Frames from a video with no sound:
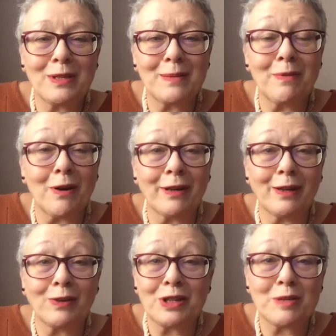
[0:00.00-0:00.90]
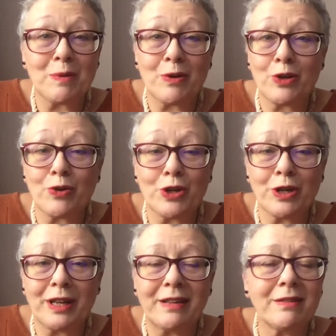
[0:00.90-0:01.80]
embarking on a spiritual
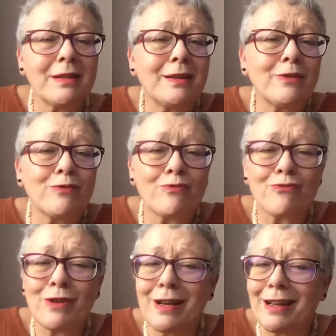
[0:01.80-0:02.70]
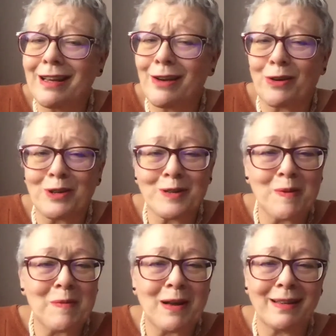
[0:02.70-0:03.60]
journey. Didn't really cross my
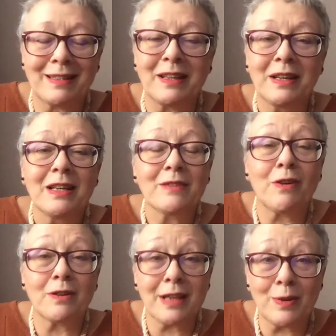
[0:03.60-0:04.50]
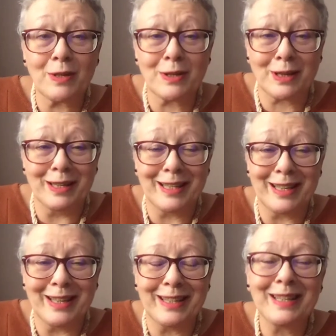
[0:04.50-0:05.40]
mind. As far as I was
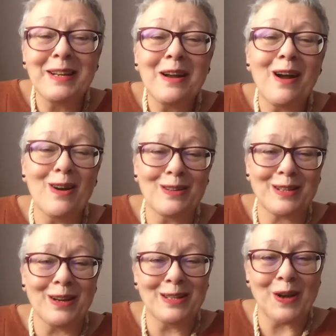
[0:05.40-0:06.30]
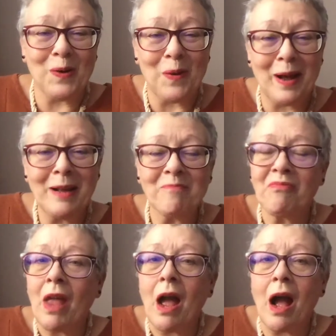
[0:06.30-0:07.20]
concerned, I was going to Hawaii.
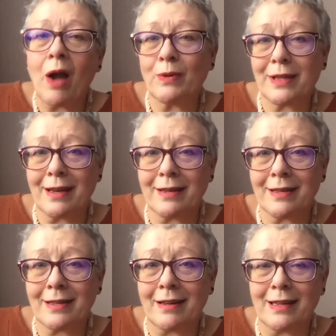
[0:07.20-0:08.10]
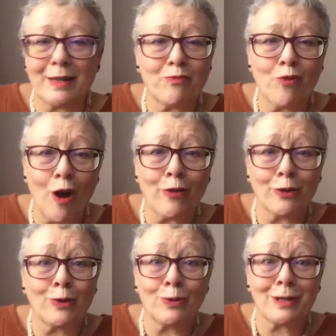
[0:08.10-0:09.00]
I was going to study some rather
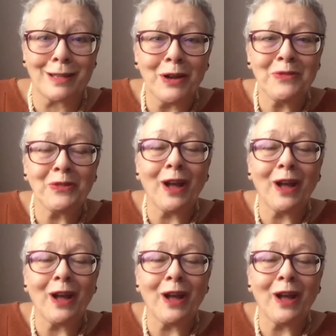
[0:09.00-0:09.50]
cool stuff,